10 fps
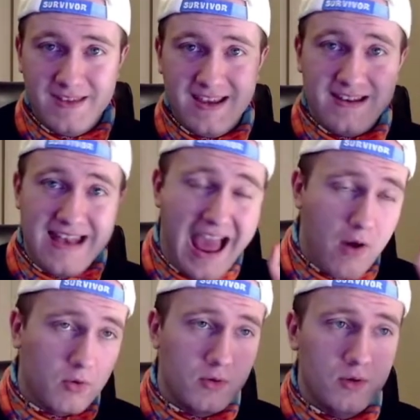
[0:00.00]
Now,
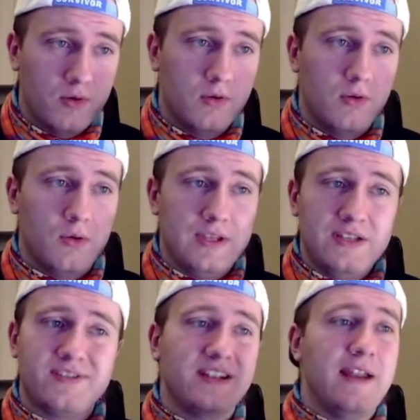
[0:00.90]
these are
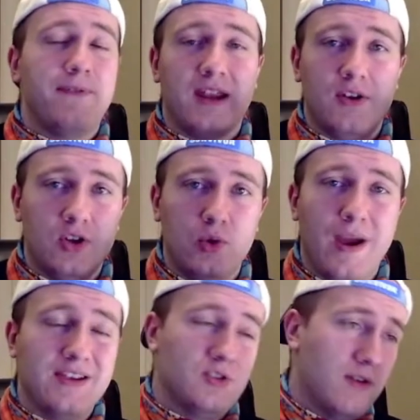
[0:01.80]
significant in two
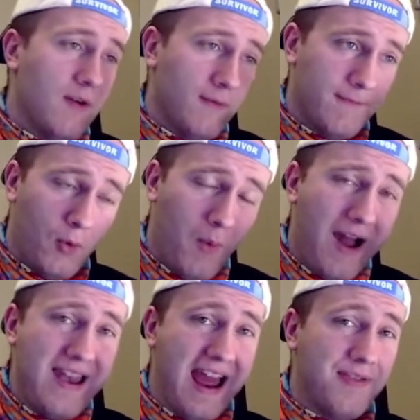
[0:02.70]
ways. For
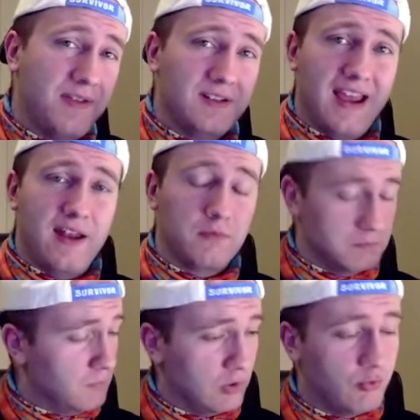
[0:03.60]
one, I think they had
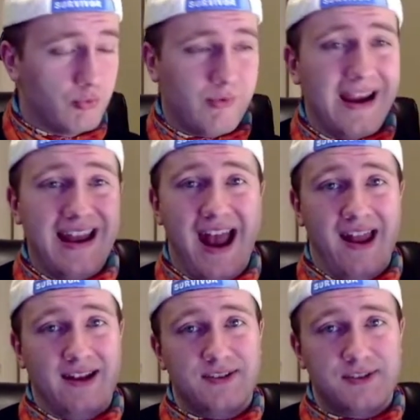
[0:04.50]
great
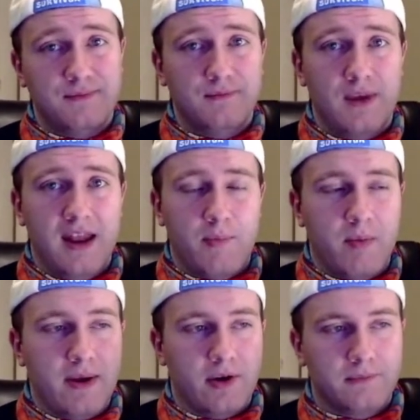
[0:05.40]
edits in the
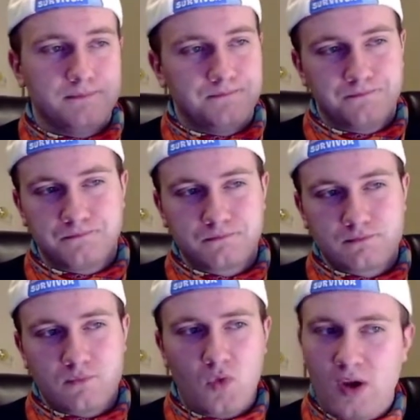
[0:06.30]
premiere.
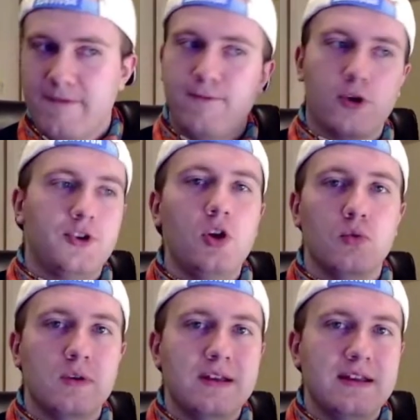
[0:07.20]
For two,
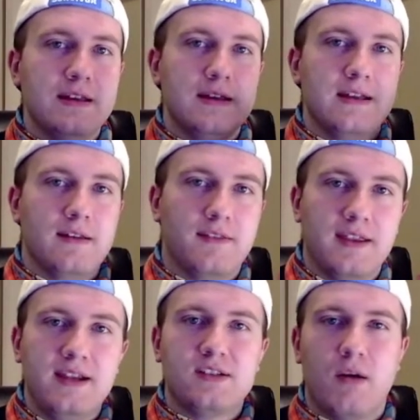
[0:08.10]

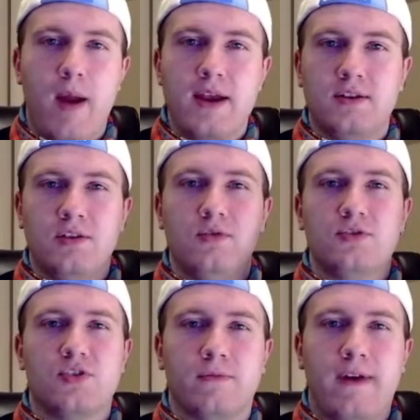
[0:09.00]
these are my two
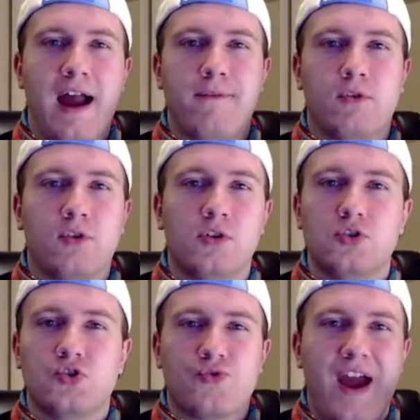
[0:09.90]
Survivor
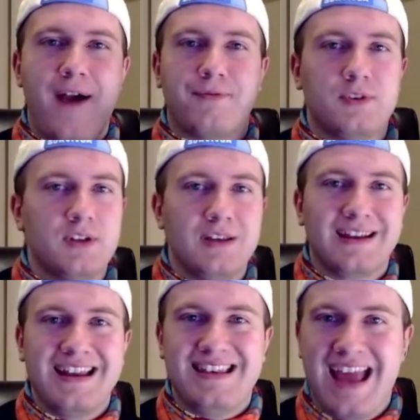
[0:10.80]
draft
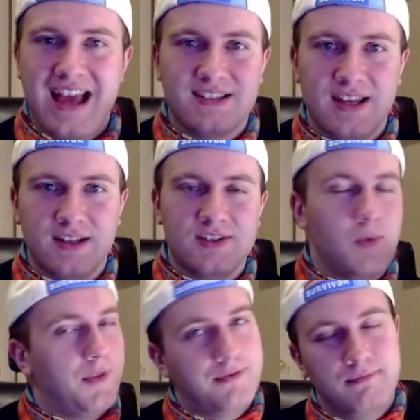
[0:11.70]
contestants.
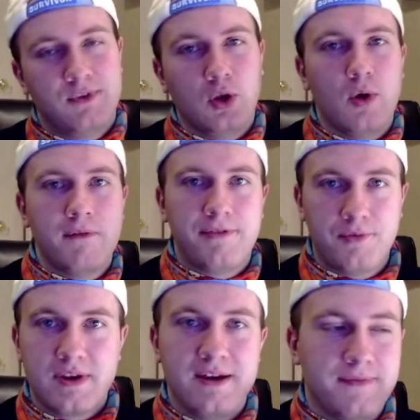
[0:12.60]
Well, two of
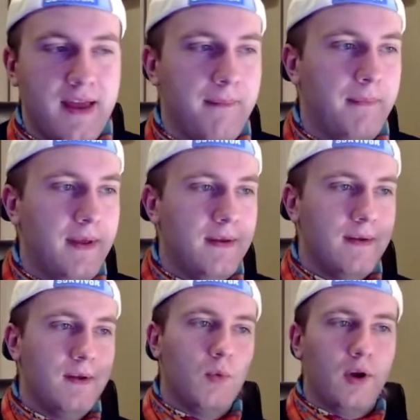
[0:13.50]
three of them.
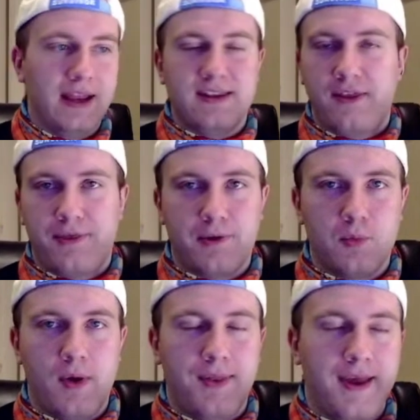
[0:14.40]
We'll get to the third
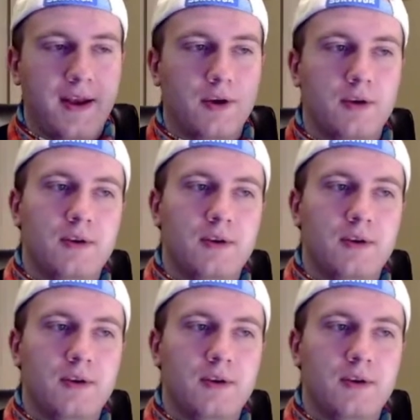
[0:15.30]
one later.